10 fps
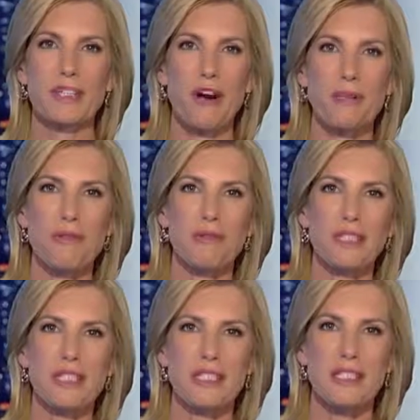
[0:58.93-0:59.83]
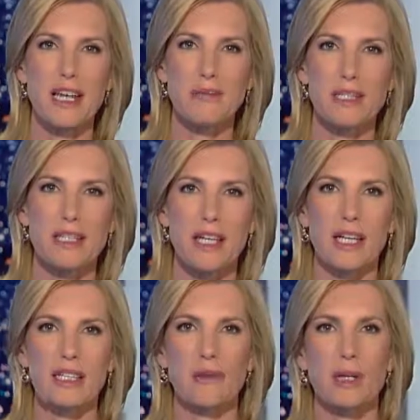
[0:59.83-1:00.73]
Dartmouth released a statement saying
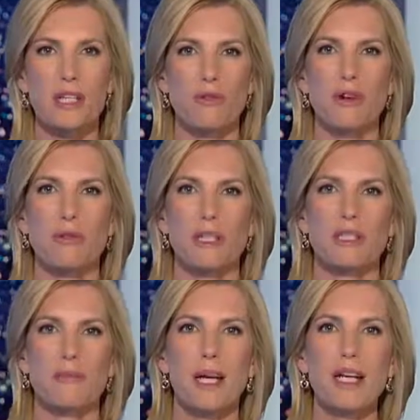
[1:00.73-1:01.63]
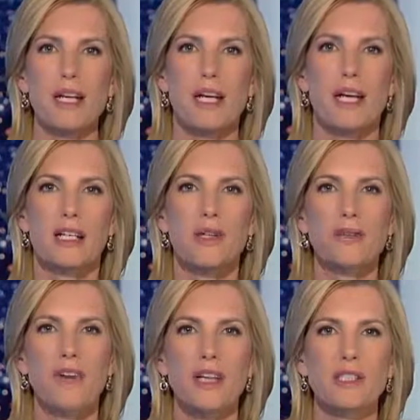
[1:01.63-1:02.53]
it's committed to robust debate and
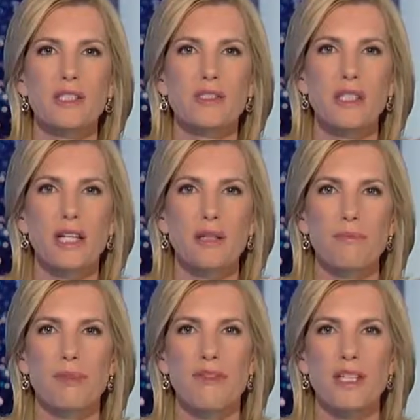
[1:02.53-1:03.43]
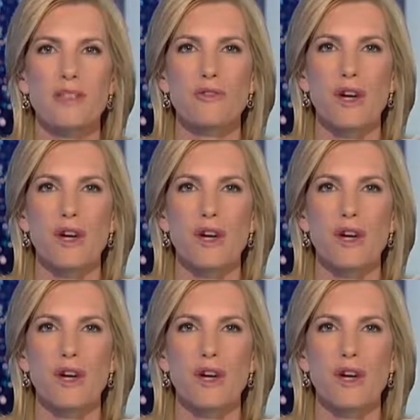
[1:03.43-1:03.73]
told Fox News that the Professor